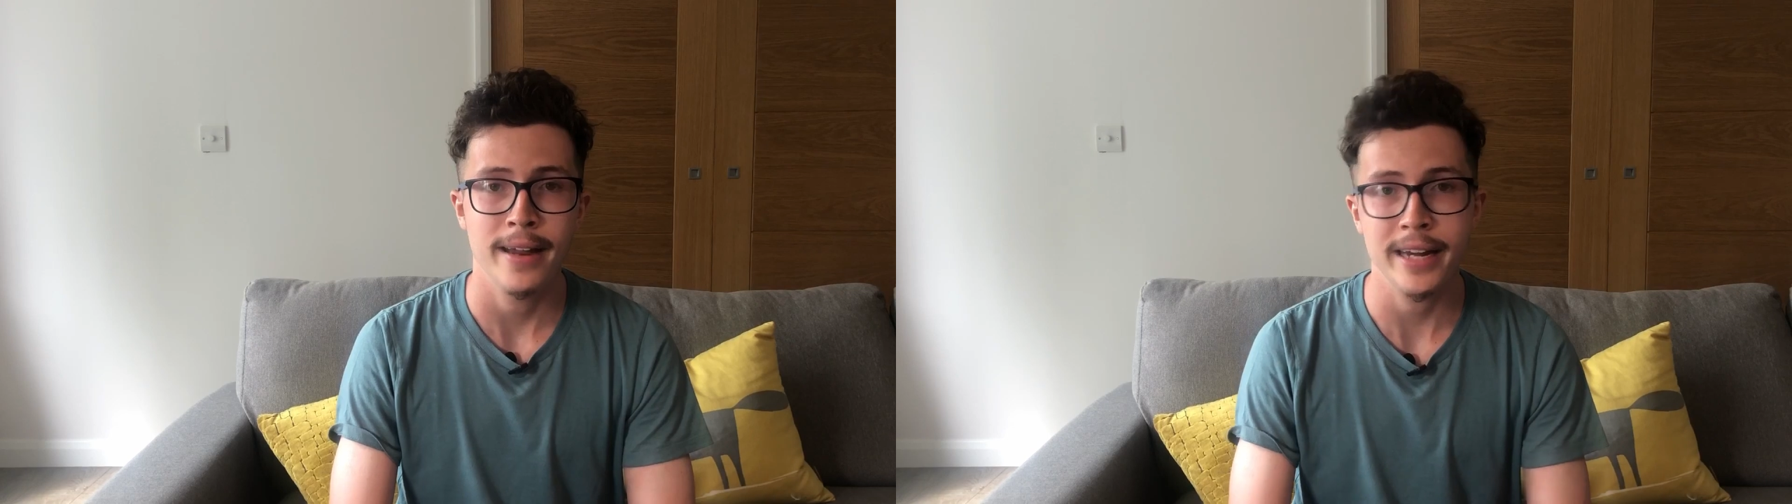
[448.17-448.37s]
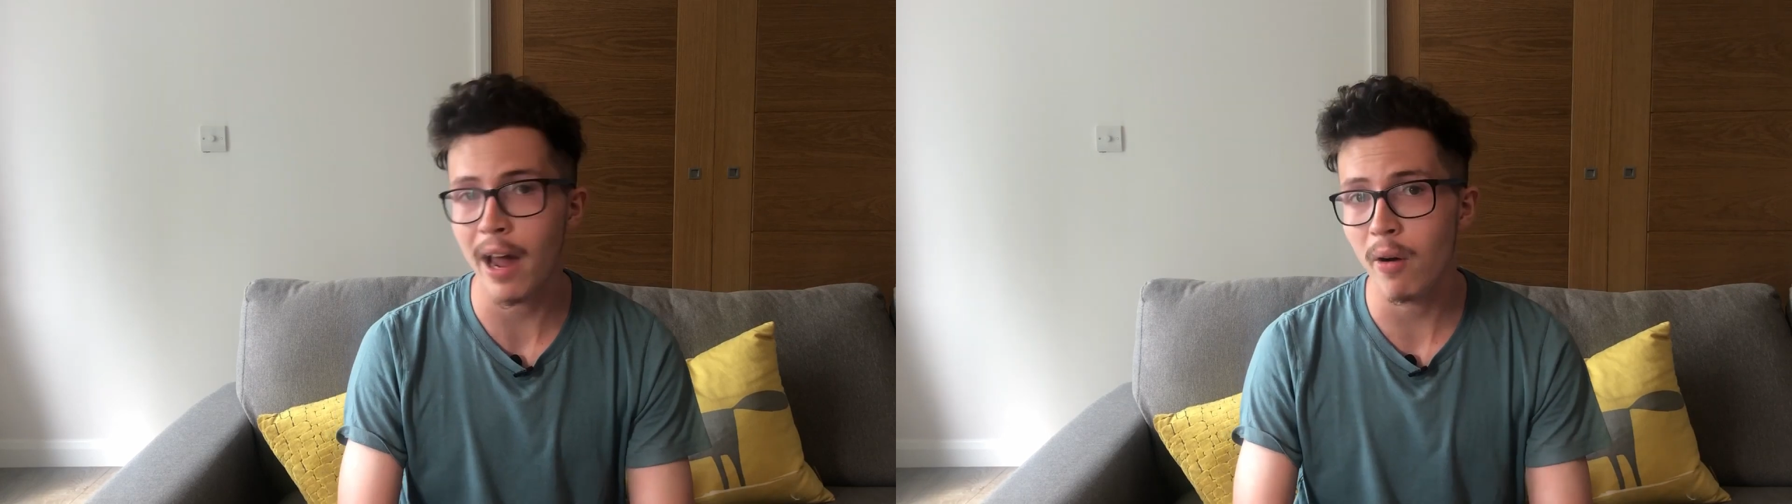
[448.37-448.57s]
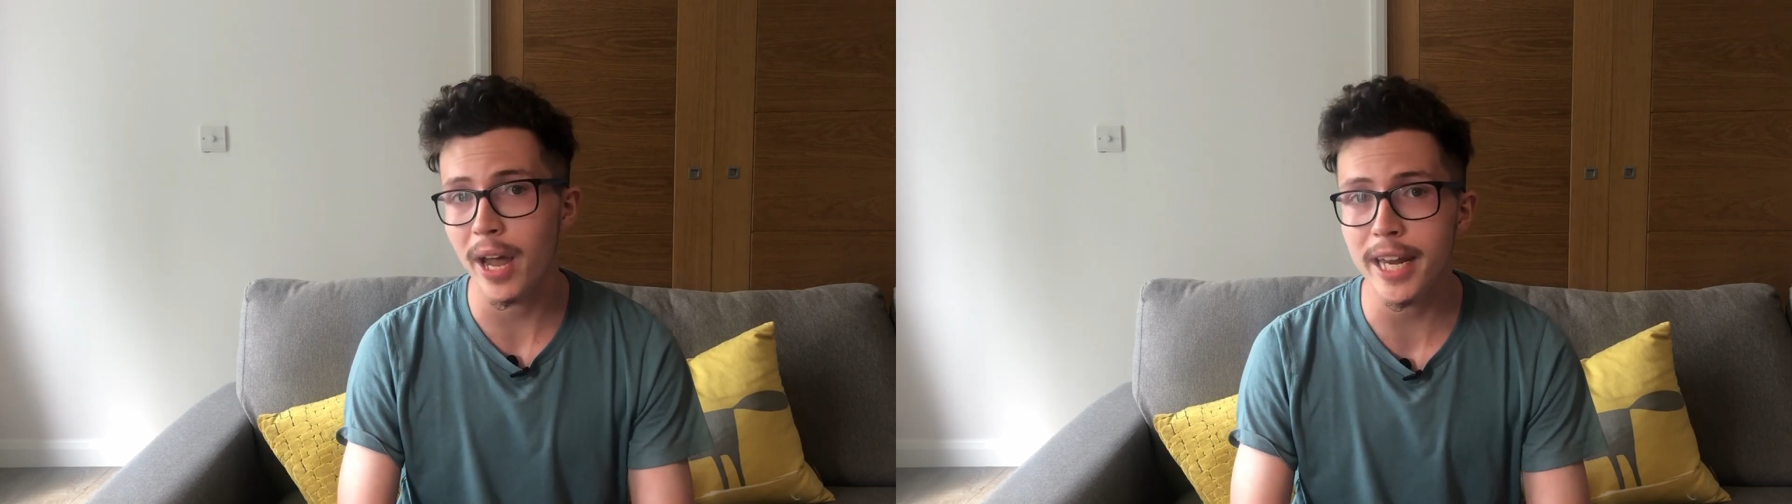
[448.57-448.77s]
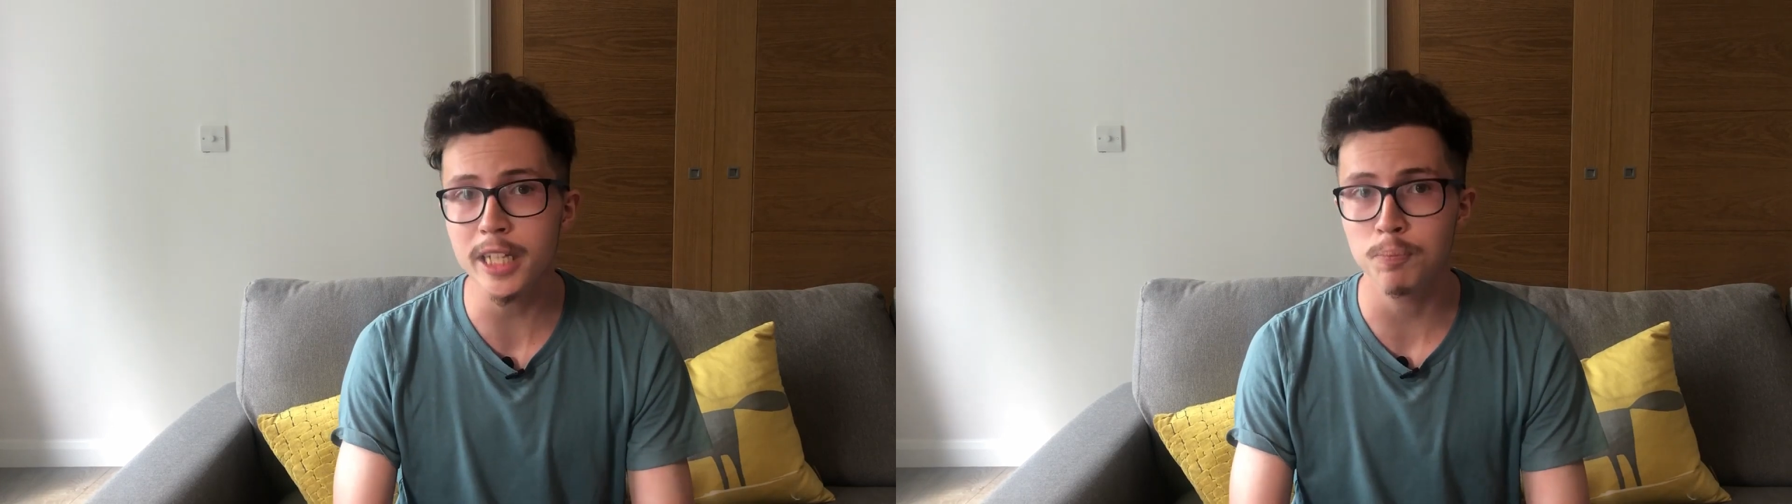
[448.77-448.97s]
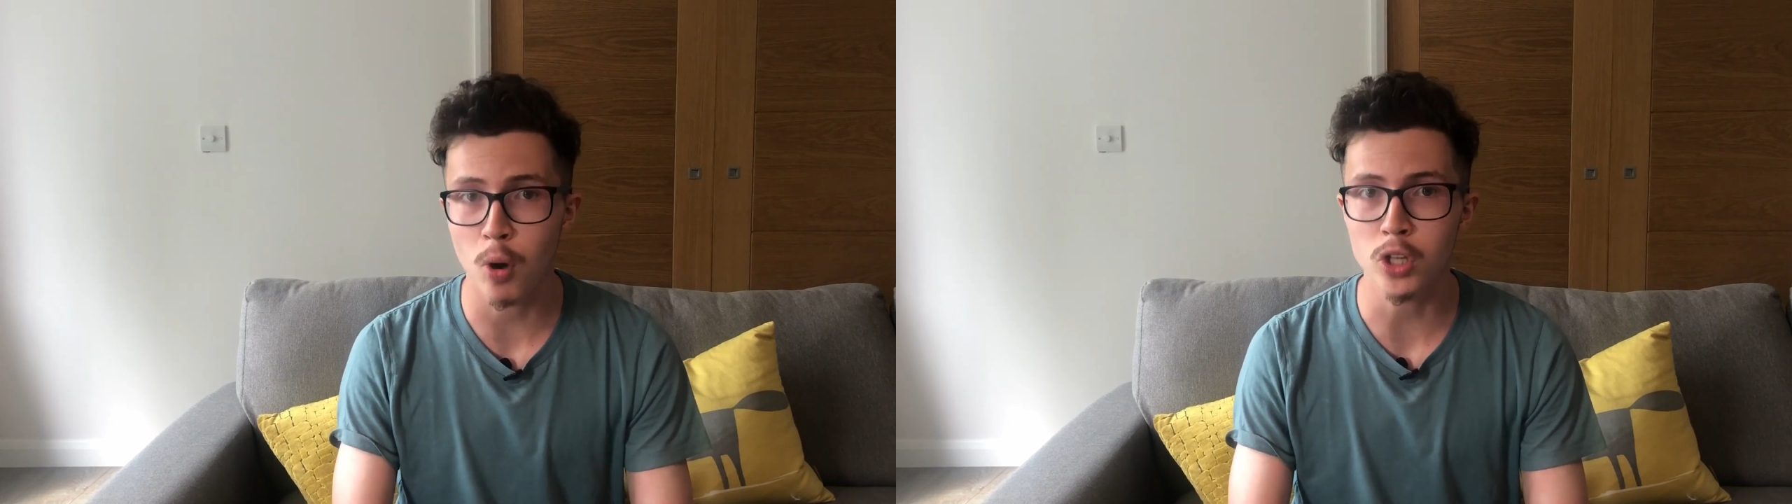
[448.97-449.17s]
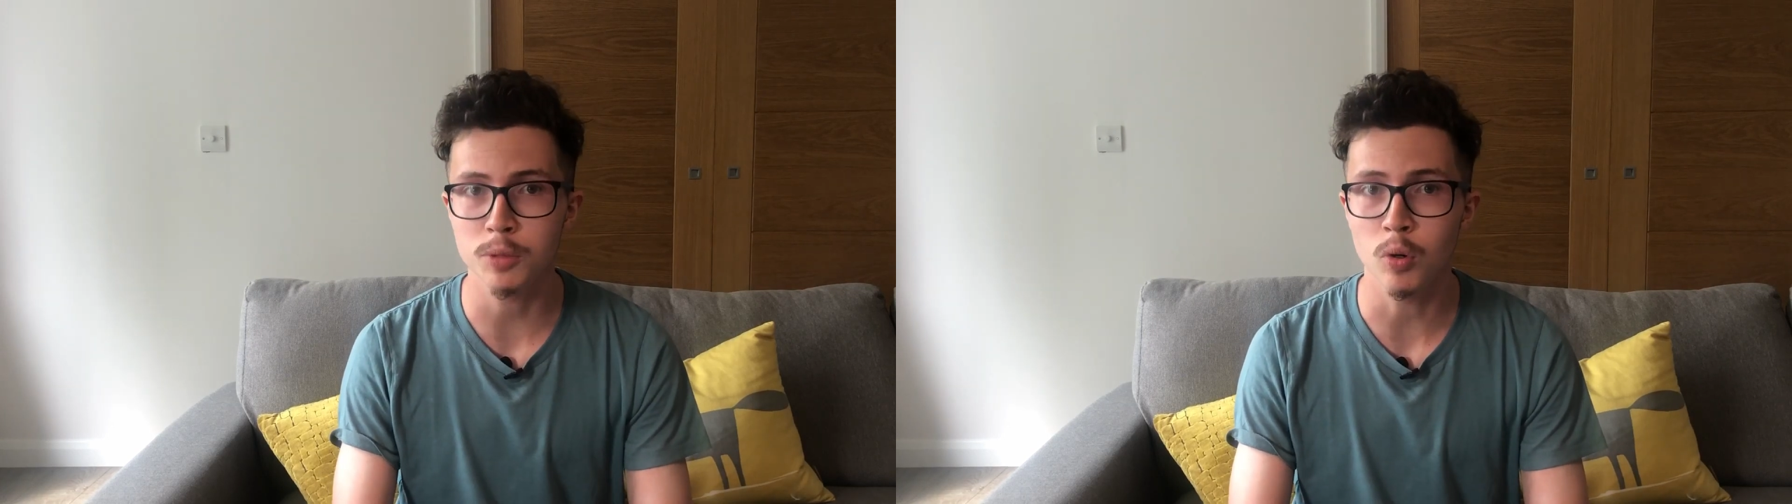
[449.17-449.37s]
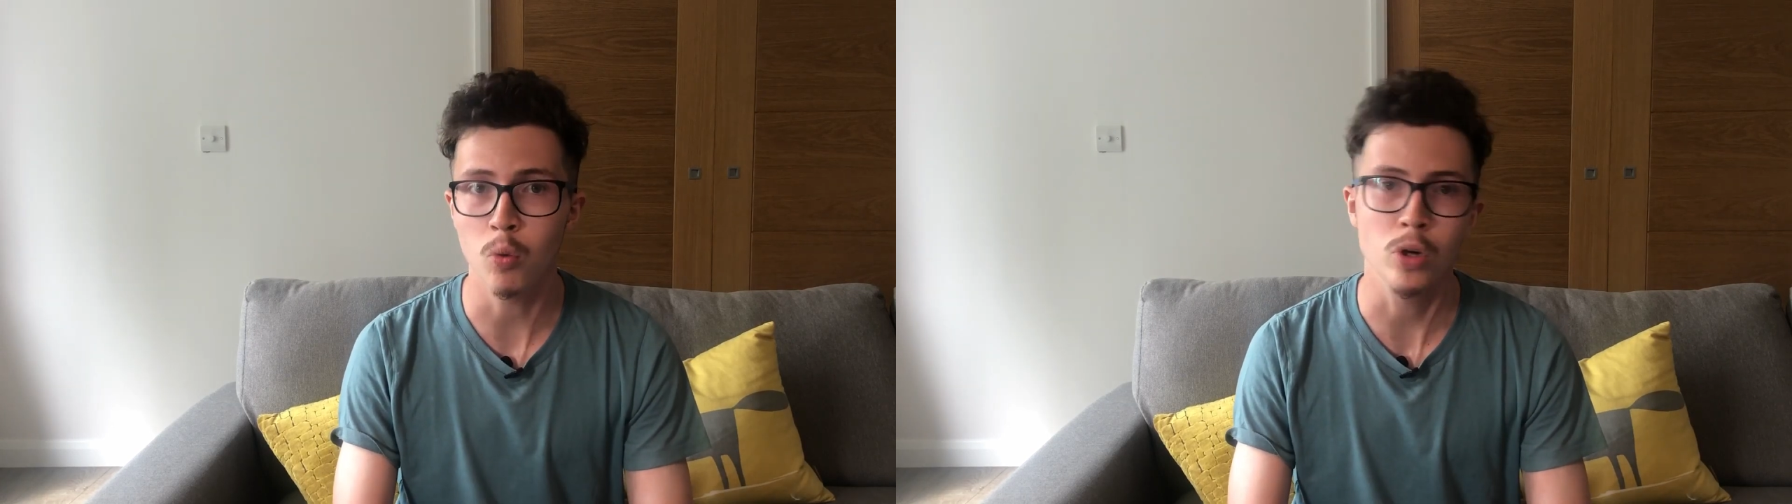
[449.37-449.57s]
Now, it is possible